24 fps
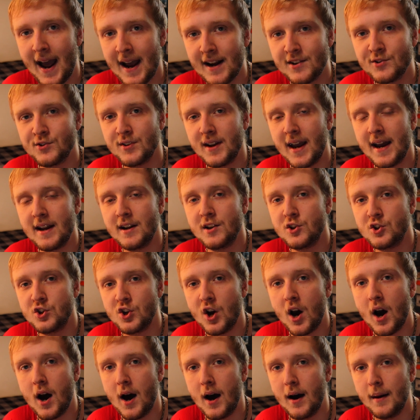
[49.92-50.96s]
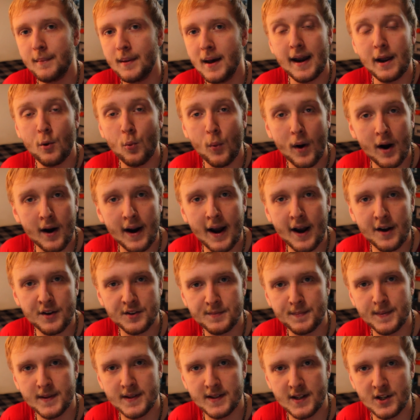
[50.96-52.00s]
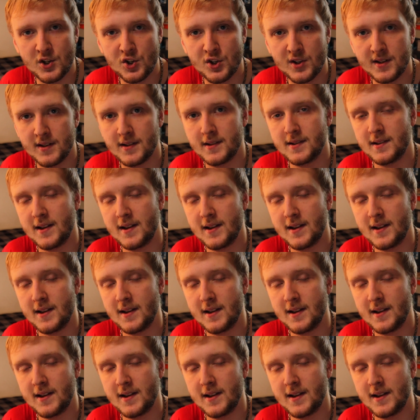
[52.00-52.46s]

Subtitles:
I actually had a job at a warehouse position